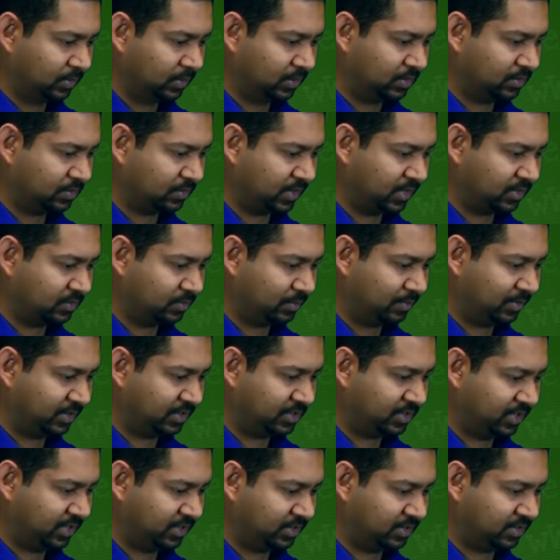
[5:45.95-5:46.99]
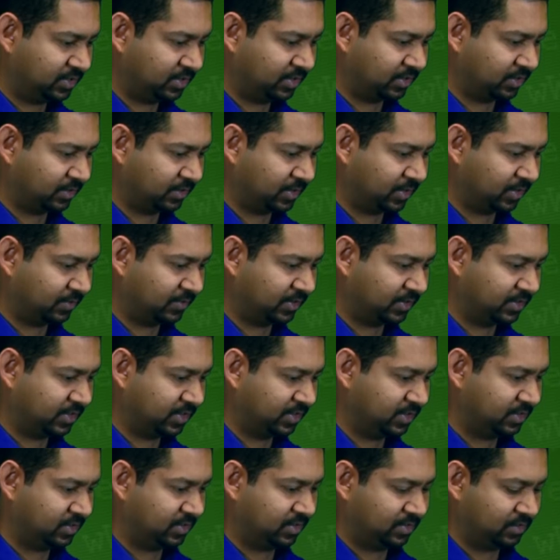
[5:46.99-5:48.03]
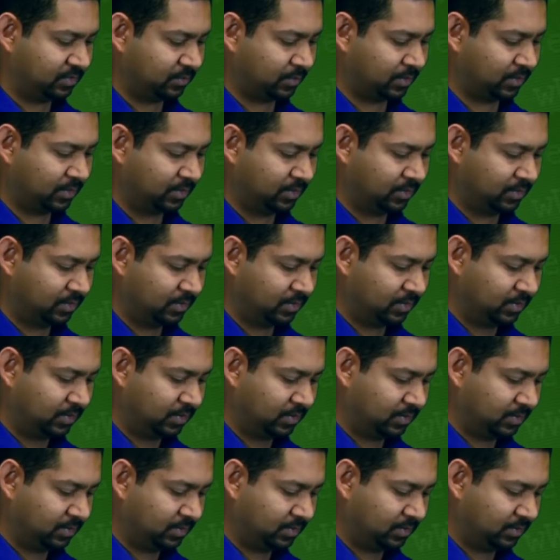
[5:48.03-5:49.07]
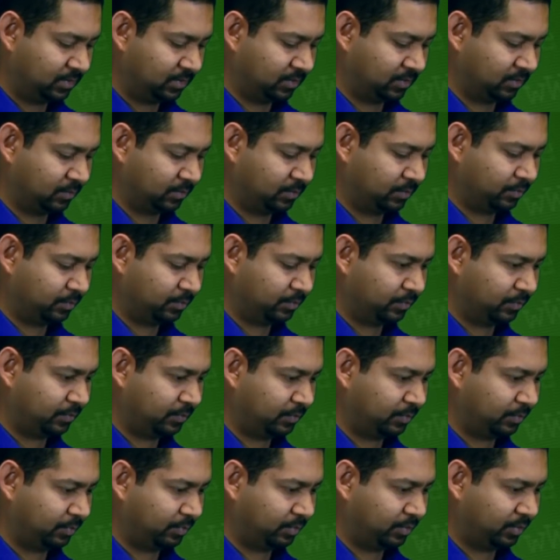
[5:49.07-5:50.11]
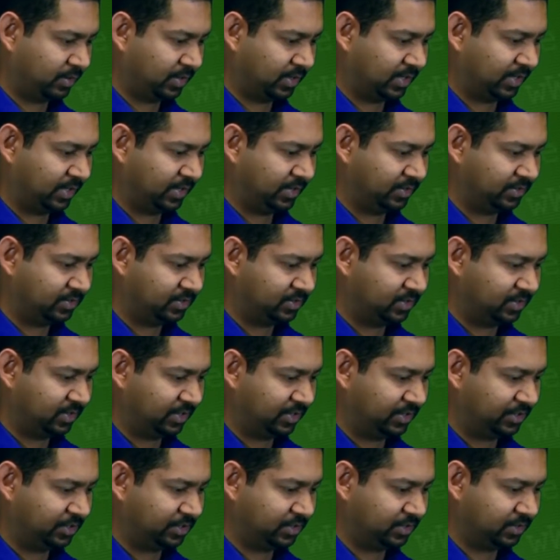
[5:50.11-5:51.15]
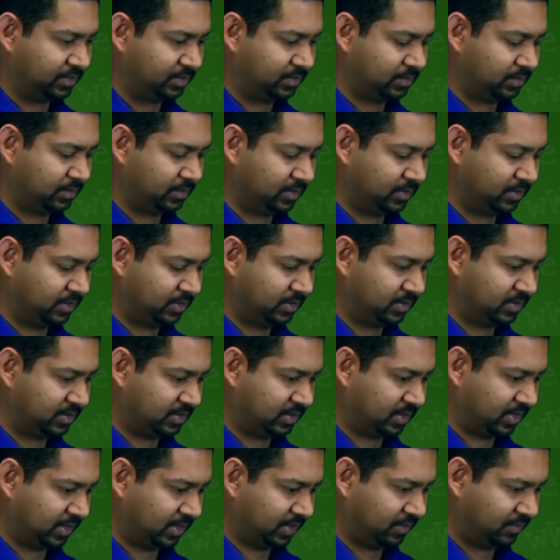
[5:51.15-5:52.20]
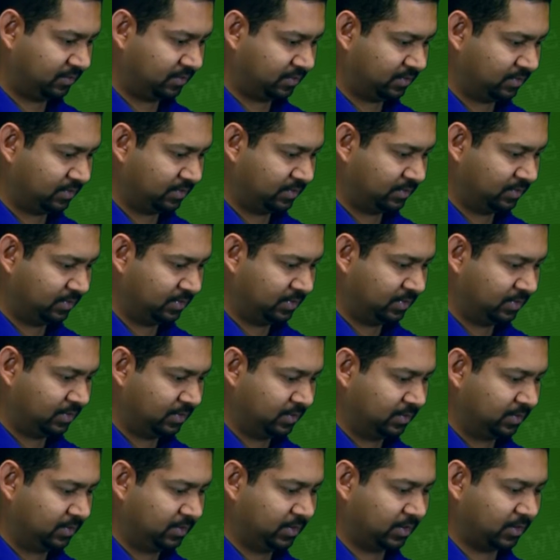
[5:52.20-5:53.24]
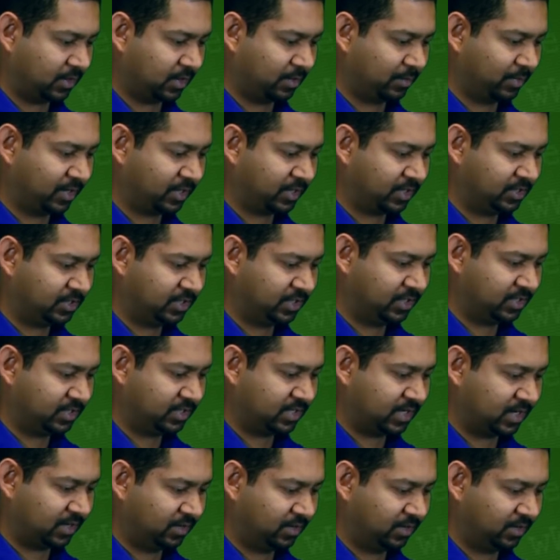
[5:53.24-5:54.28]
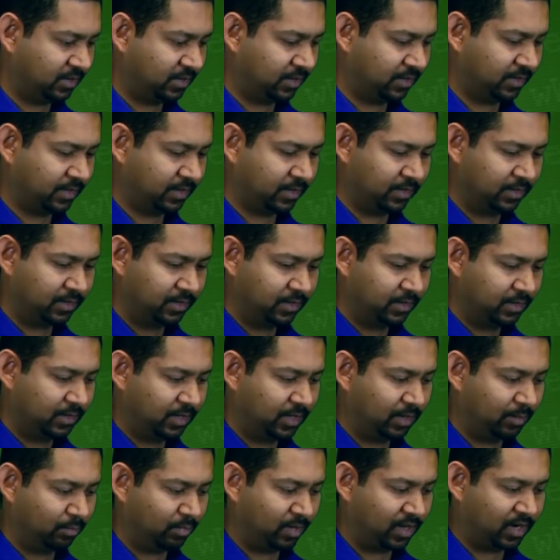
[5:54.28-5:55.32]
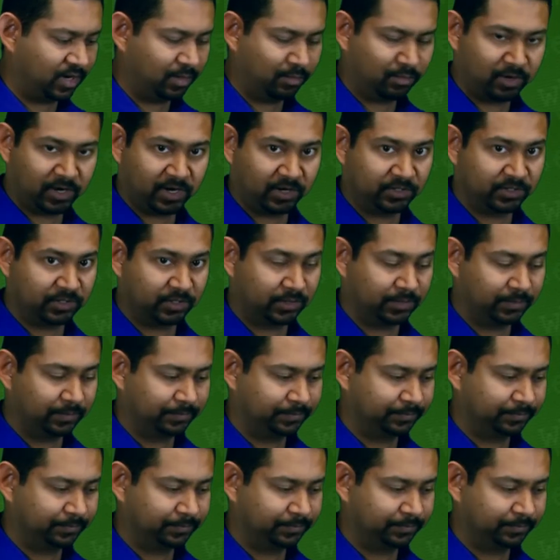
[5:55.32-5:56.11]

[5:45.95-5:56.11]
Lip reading: And so as we make changes here, like if I change this one to PlayStation and hit save, it automatically changes down here in the embedded browser.